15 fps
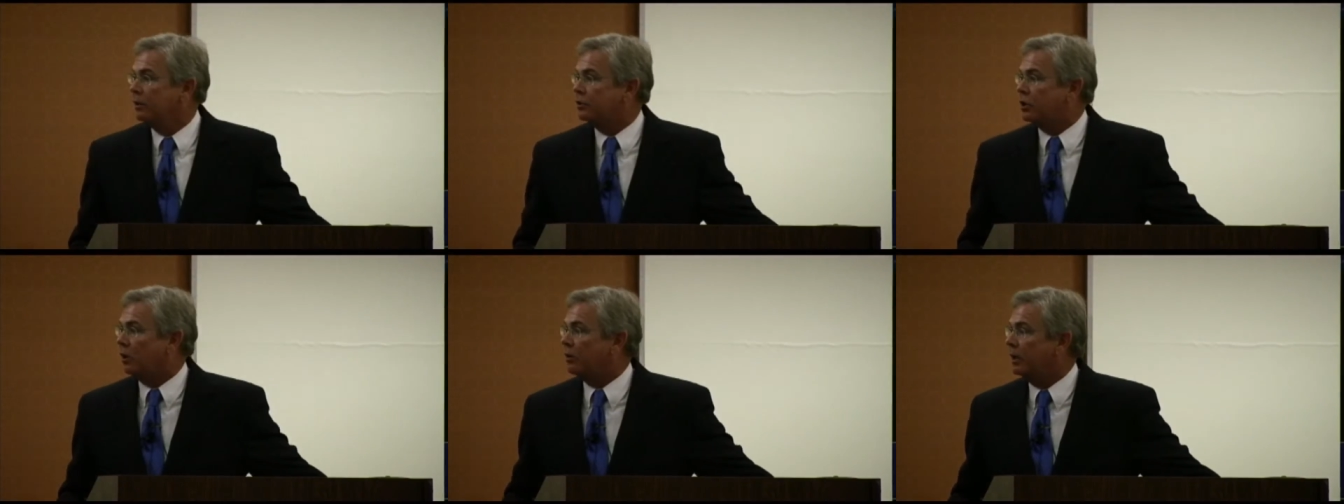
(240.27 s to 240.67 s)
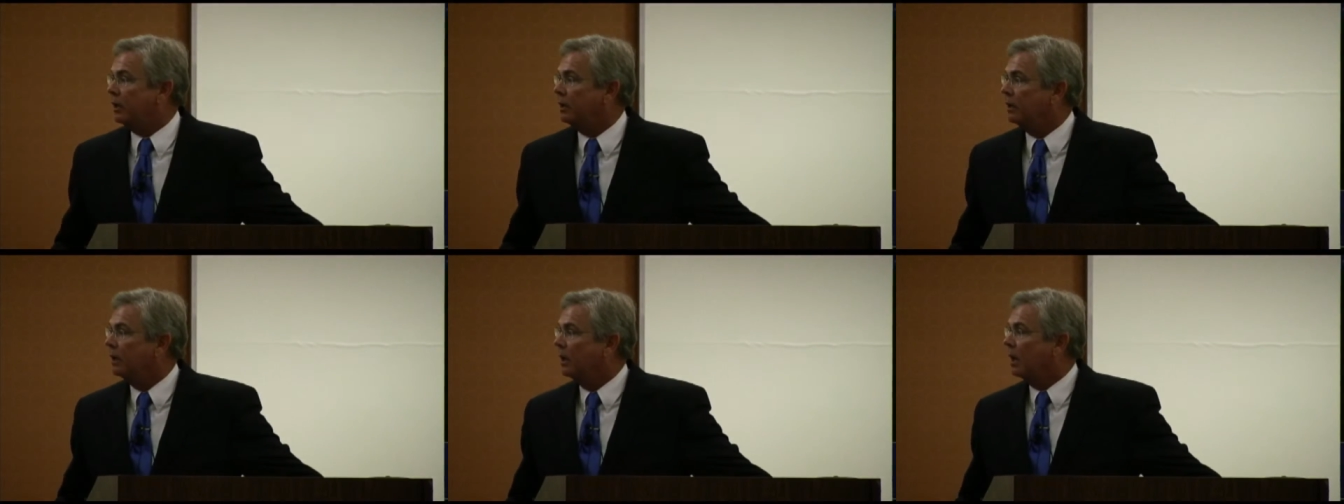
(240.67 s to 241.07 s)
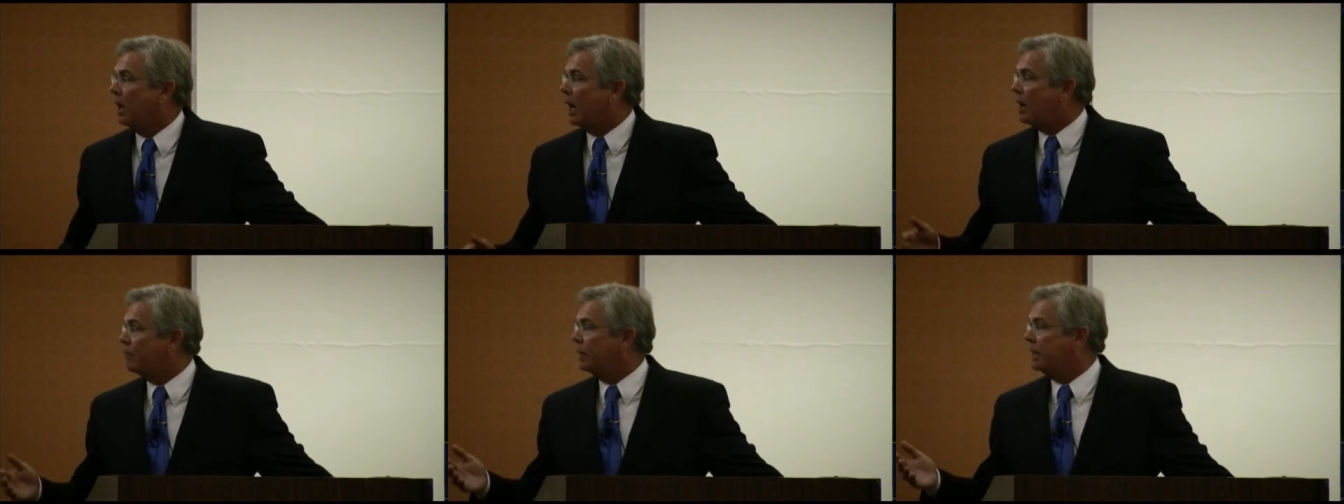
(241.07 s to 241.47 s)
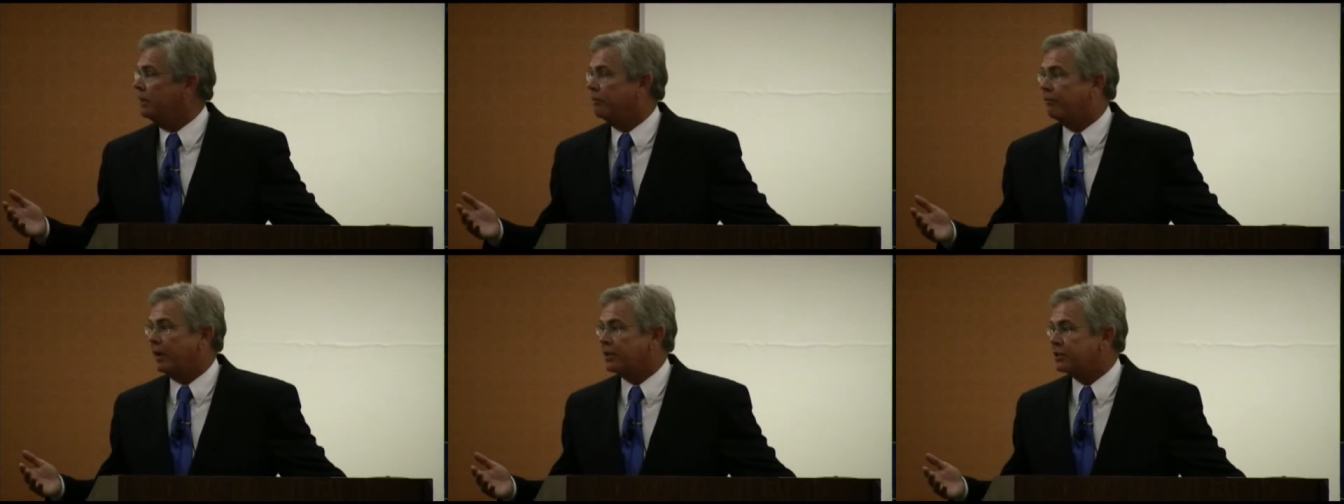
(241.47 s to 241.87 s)
Tony, how
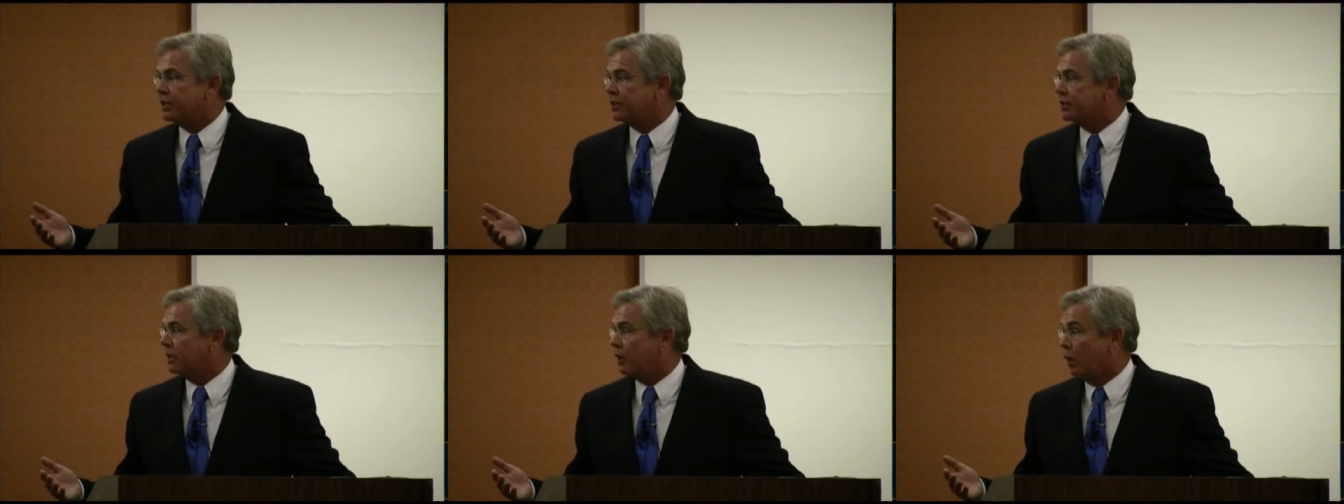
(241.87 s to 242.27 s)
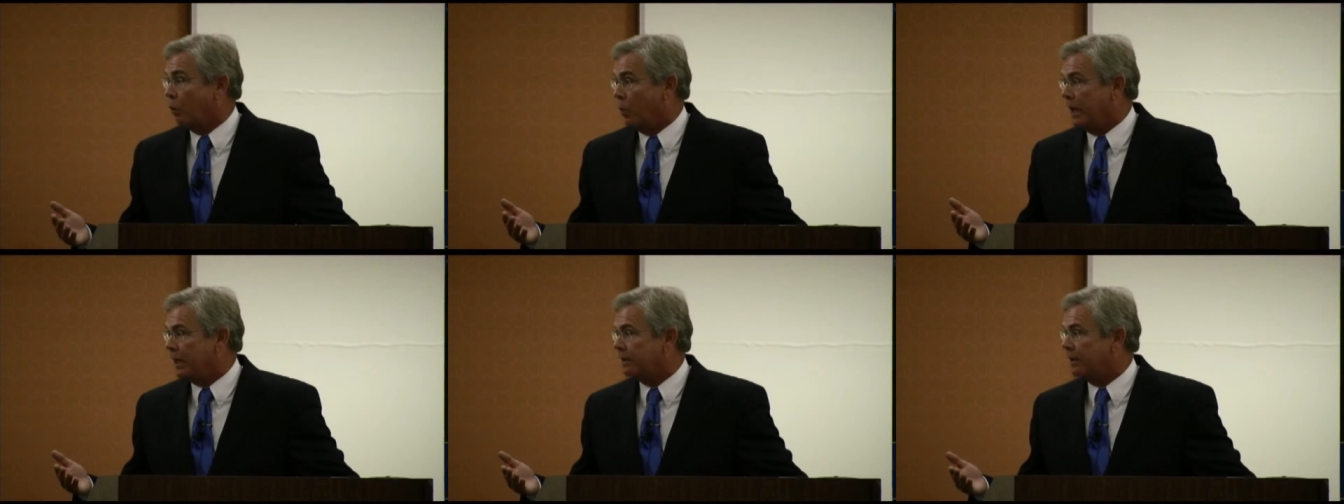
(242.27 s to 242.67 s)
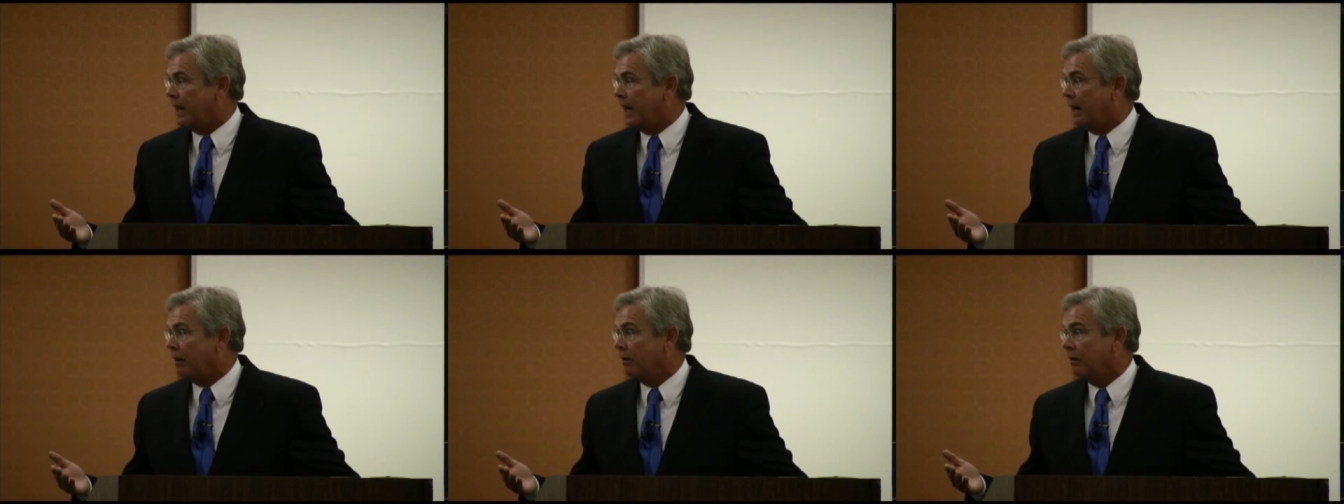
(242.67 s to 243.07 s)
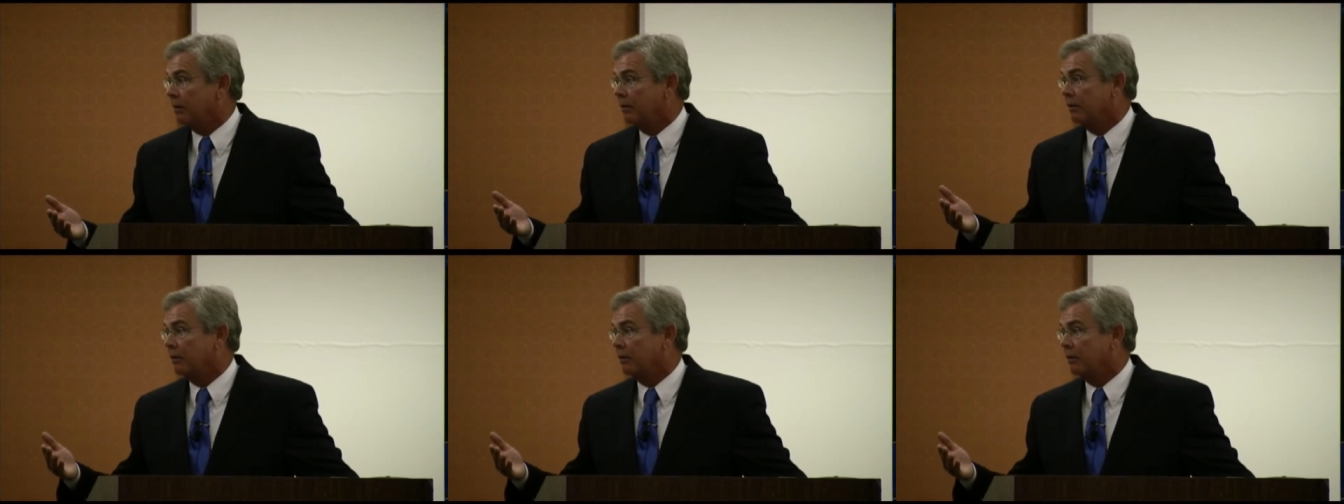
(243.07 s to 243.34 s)
many events is it a week now?